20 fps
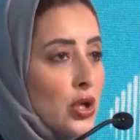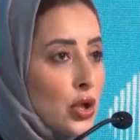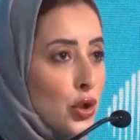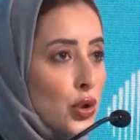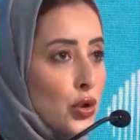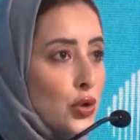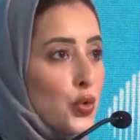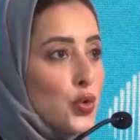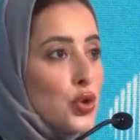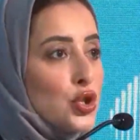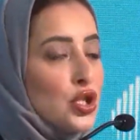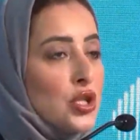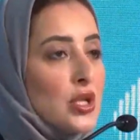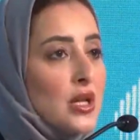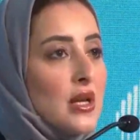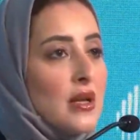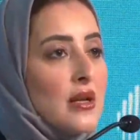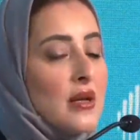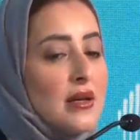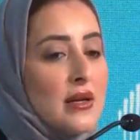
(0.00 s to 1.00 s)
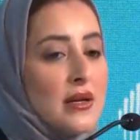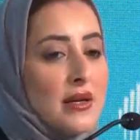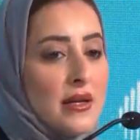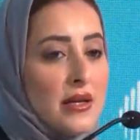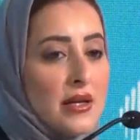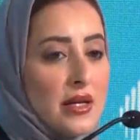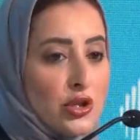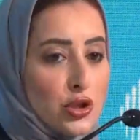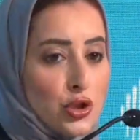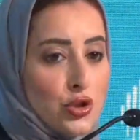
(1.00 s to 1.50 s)
crucial
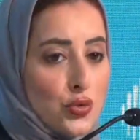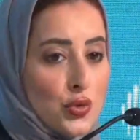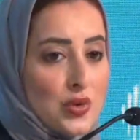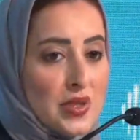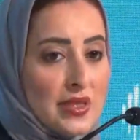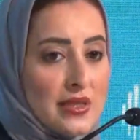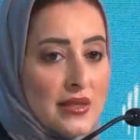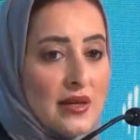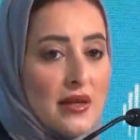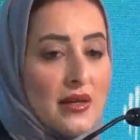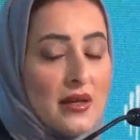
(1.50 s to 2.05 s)
issues.